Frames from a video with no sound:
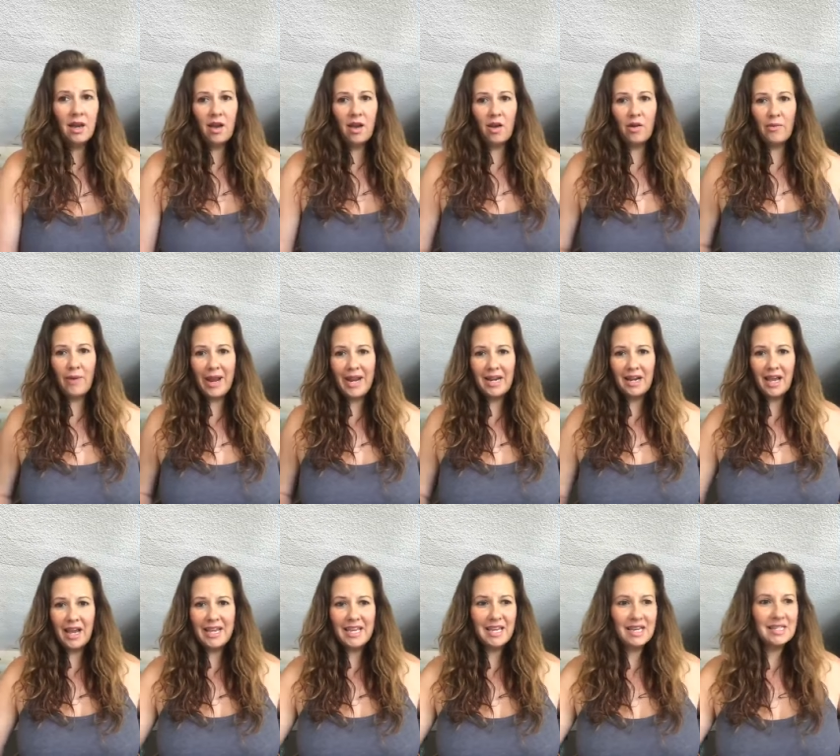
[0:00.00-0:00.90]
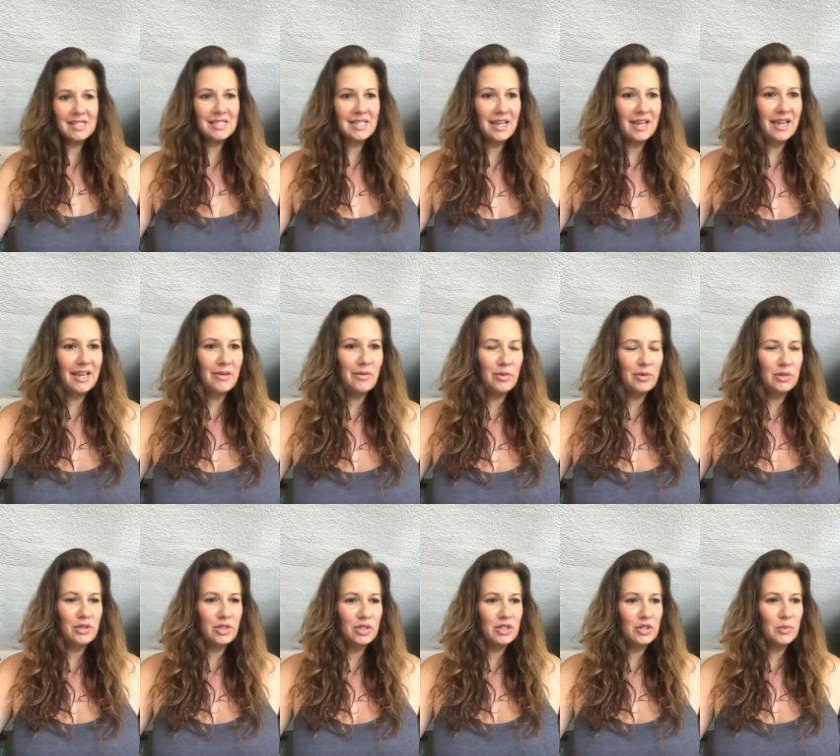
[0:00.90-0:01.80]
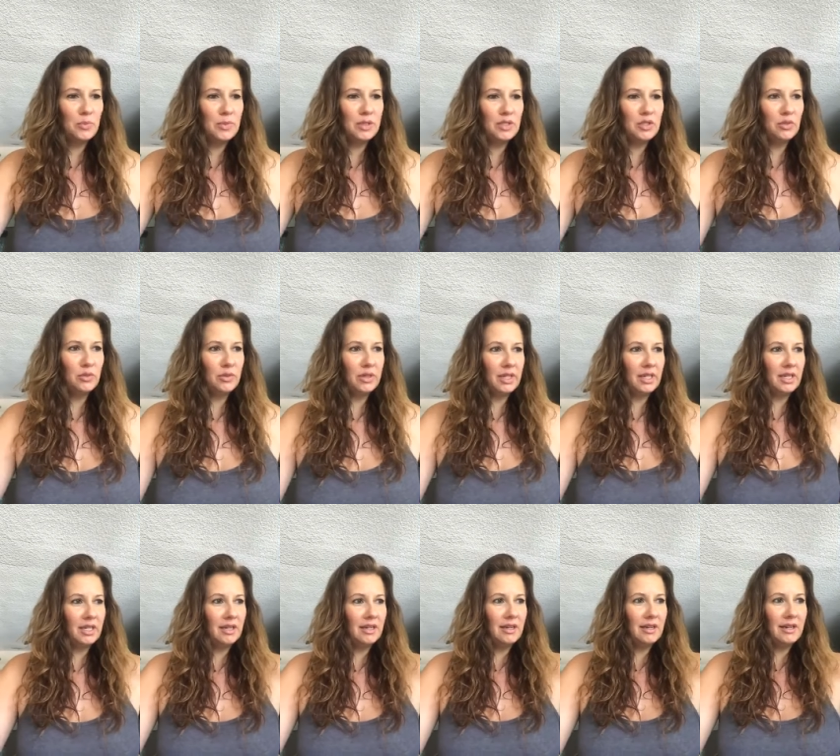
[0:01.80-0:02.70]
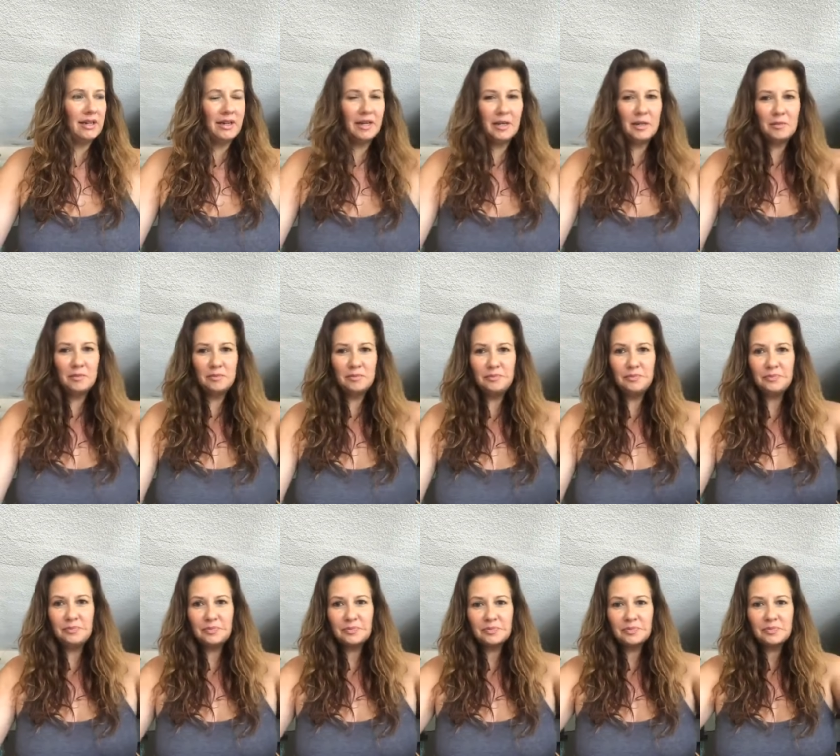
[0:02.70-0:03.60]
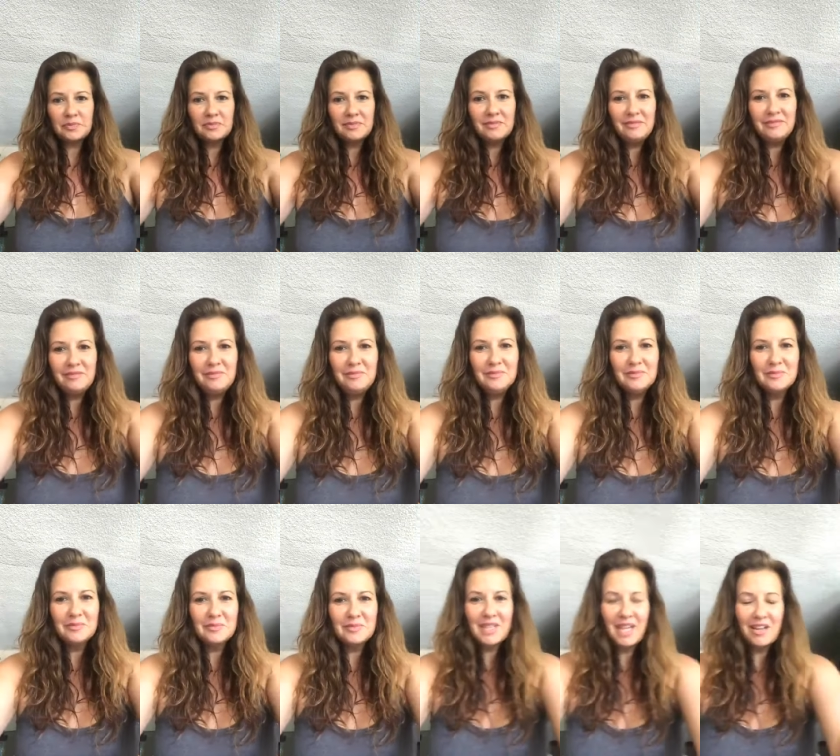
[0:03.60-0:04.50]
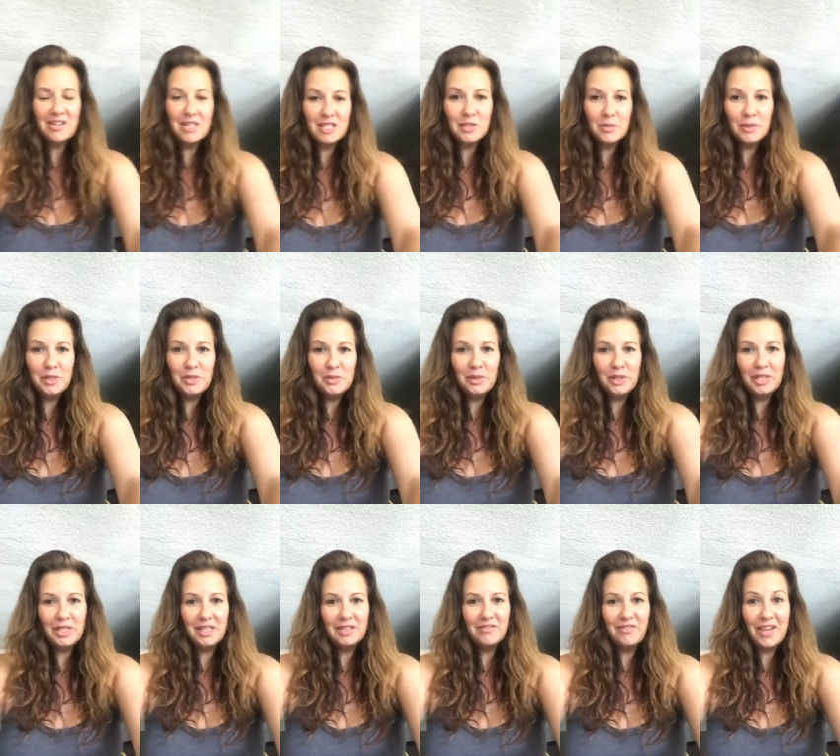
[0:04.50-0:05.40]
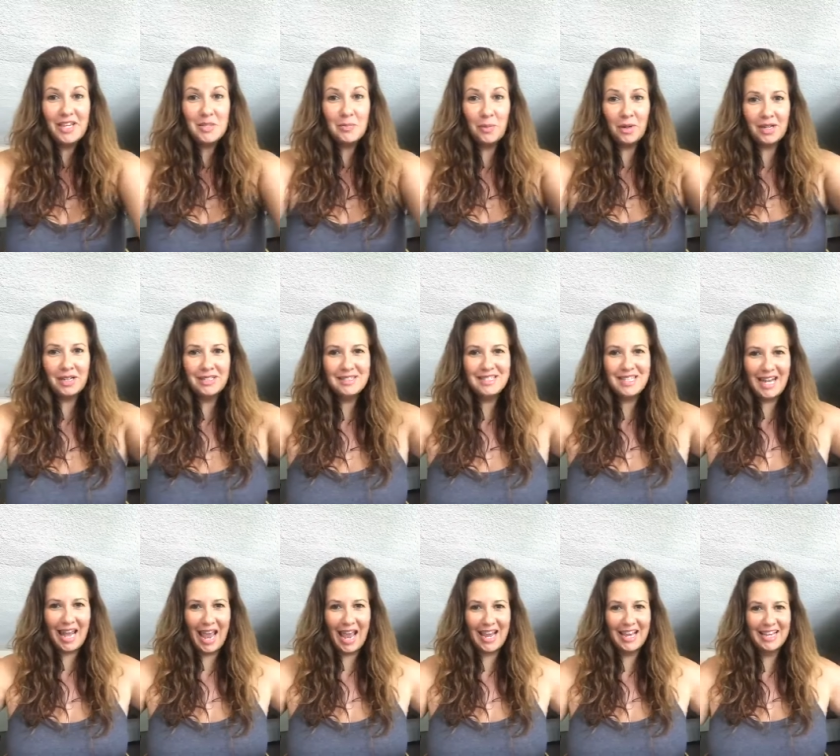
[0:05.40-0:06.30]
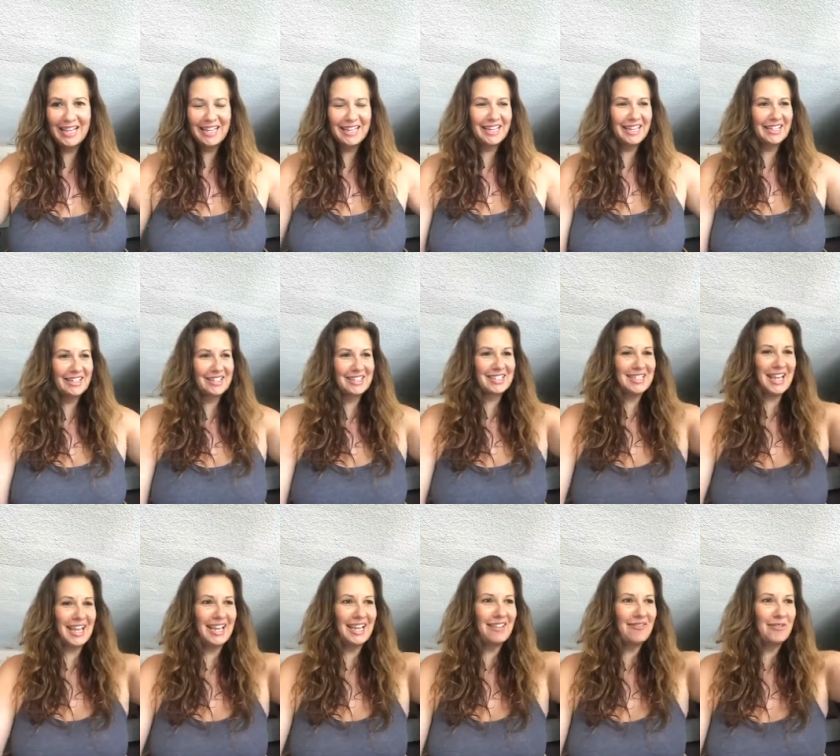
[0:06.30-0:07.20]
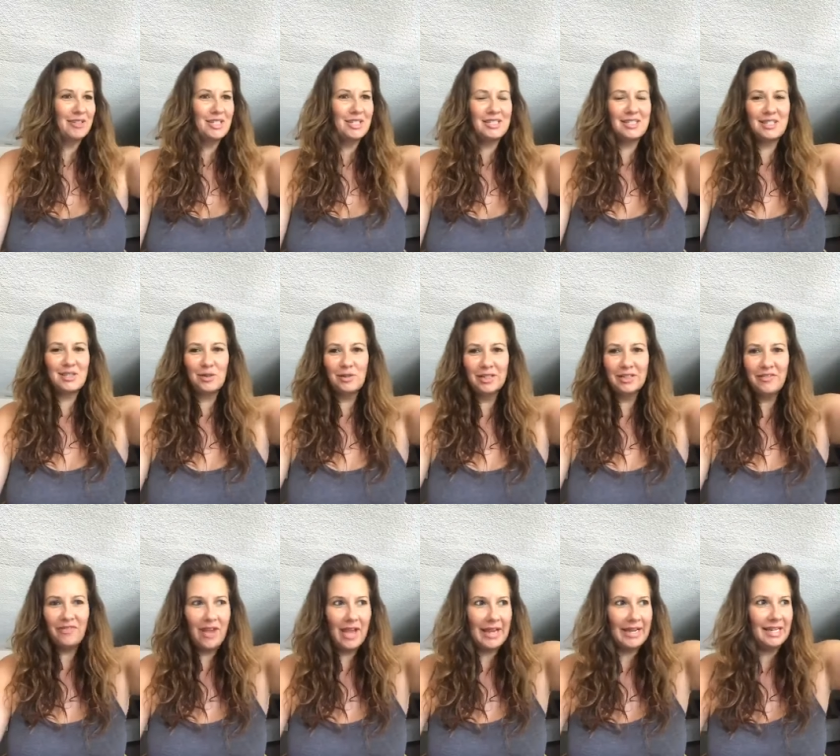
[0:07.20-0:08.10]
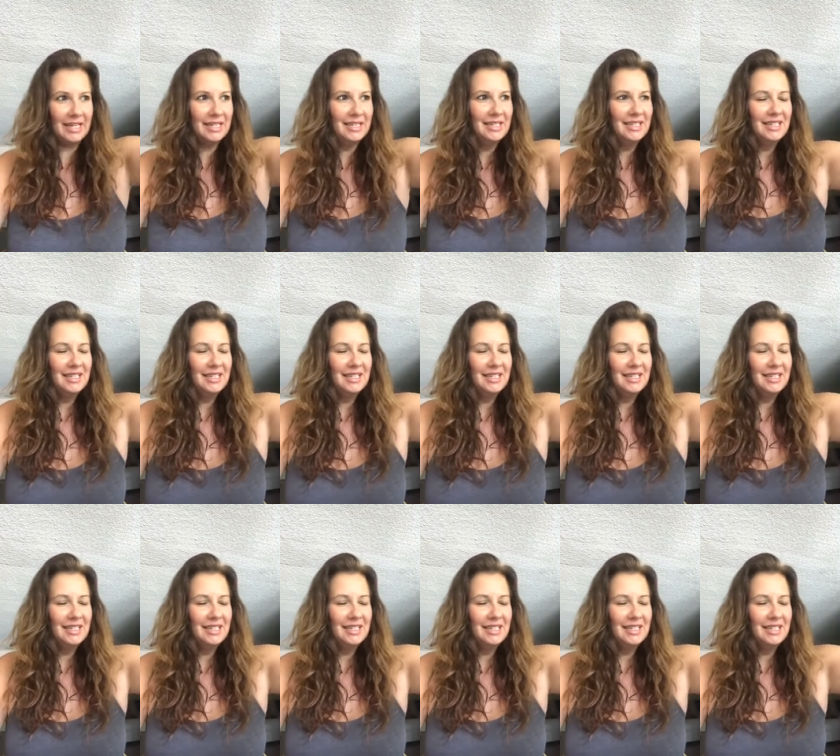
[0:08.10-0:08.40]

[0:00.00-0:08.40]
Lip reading: I guess I will just be doing, I'll just be doing Facebook today, it looks like, which is totally fine.